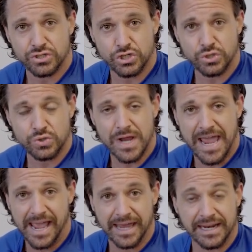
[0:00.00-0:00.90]
2,
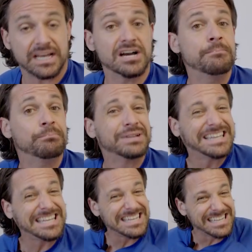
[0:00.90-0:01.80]
and
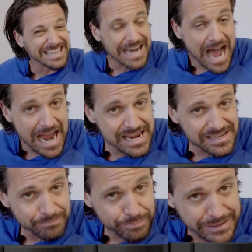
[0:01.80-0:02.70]
completed. I
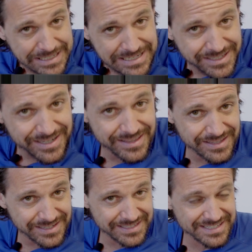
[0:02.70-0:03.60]
completed
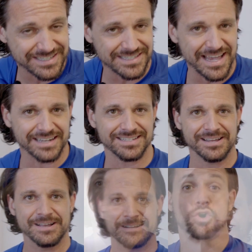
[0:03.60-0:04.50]
the set.
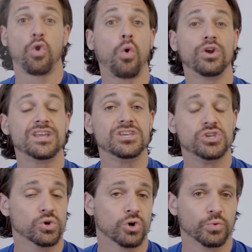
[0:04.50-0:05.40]
Recording
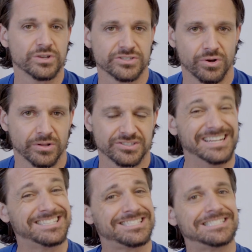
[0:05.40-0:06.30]
your results,
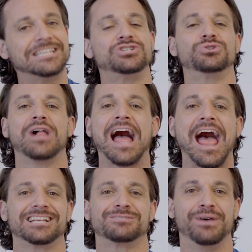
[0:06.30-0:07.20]
an essential
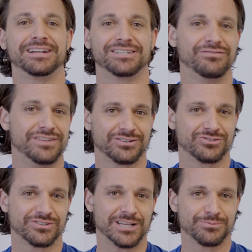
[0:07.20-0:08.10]
aspect of the
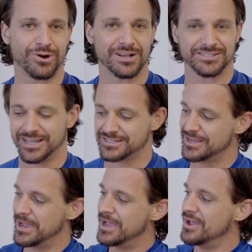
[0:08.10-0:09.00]
exercise
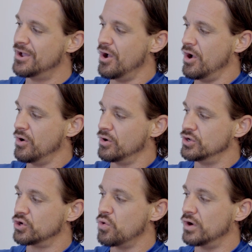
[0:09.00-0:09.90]
process.
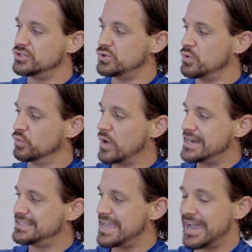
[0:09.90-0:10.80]
You're going to
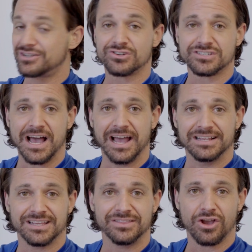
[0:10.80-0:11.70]
write the
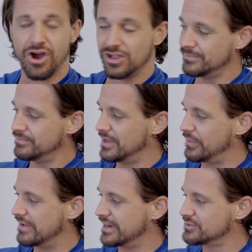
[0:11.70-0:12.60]
exercise in the column that
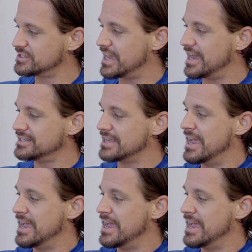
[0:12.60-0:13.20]
we have exercise,